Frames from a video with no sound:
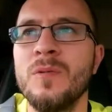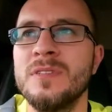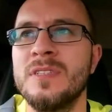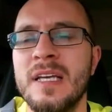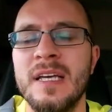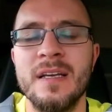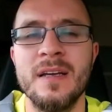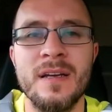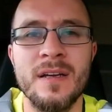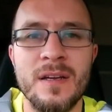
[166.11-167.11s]
once
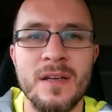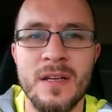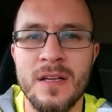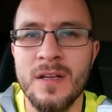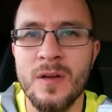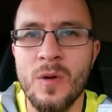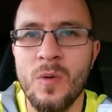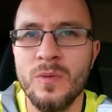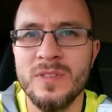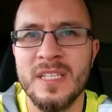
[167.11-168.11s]

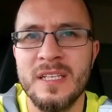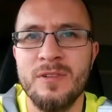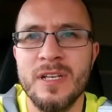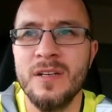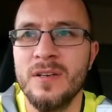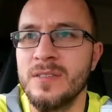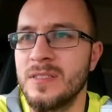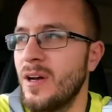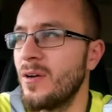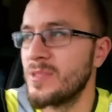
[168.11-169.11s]
they'd
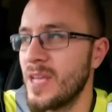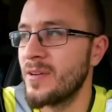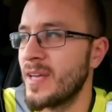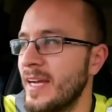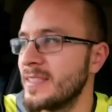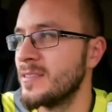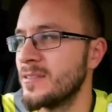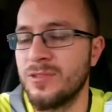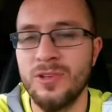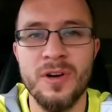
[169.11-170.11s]
realised that I was okay
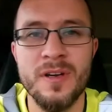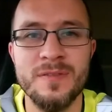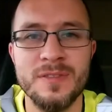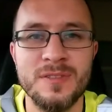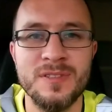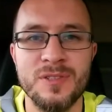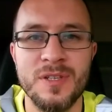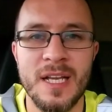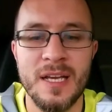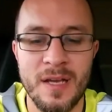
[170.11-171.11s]
to drive and
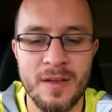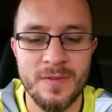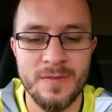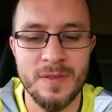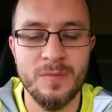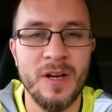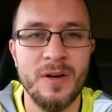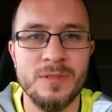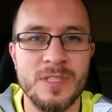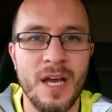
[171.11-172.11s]
sorted out everything
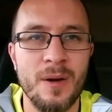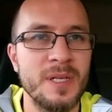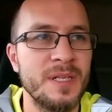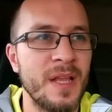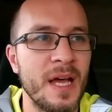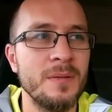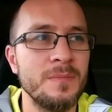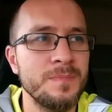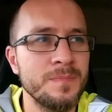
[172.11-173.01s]
where I was going and that.